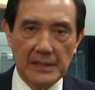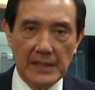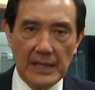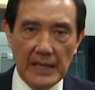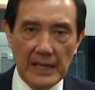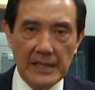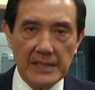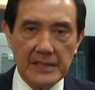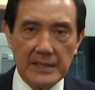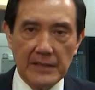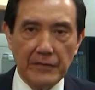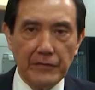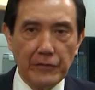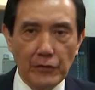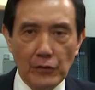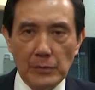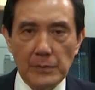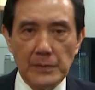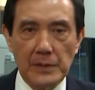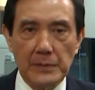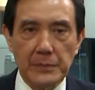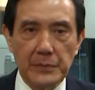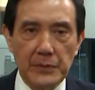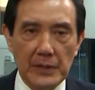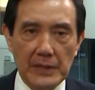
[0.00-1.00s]
as a
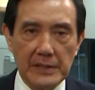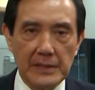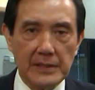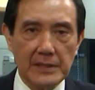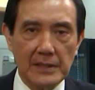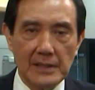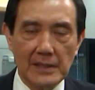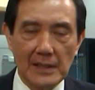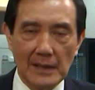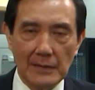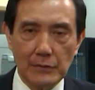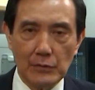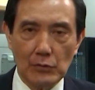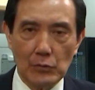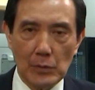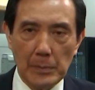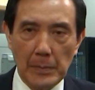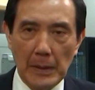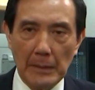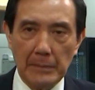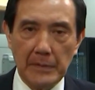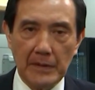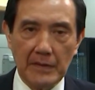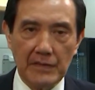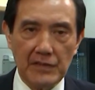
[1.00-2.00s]
former president of the
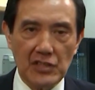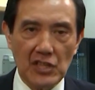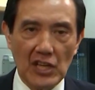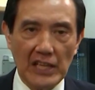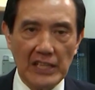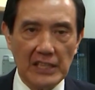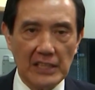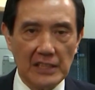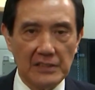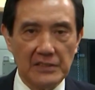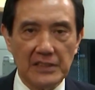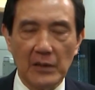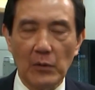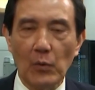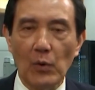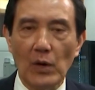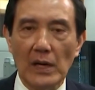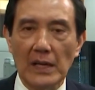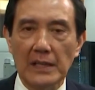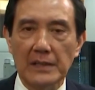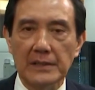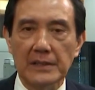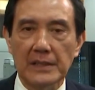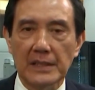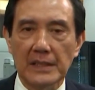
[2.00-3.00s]
Republic of China on
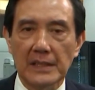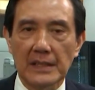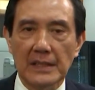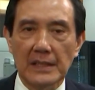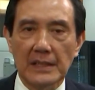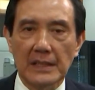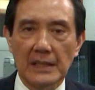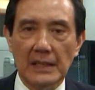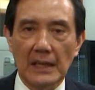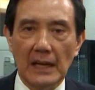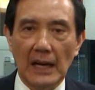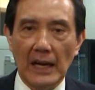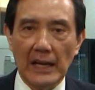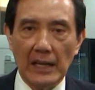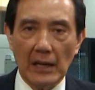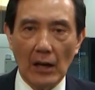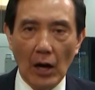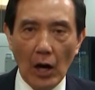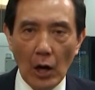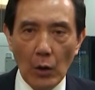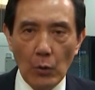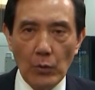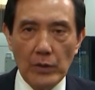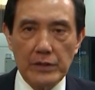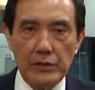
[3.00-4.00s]
Taiwan, I
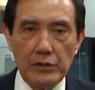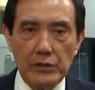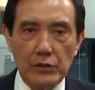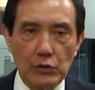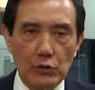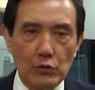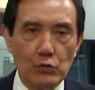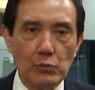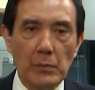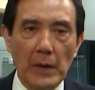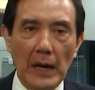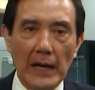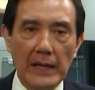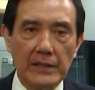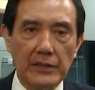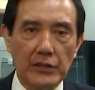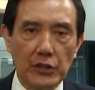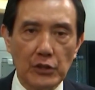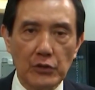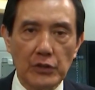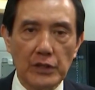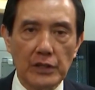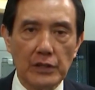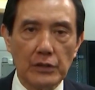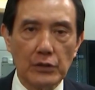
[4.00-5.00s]
always do my
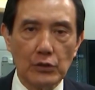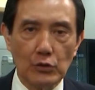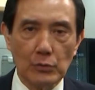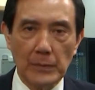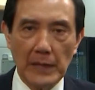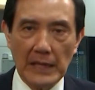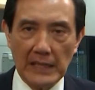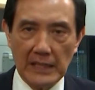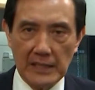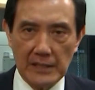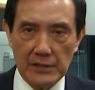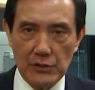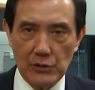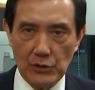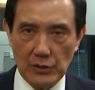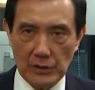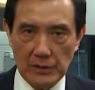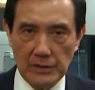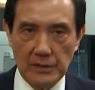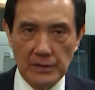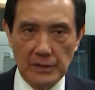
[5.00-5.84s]
duty to my country.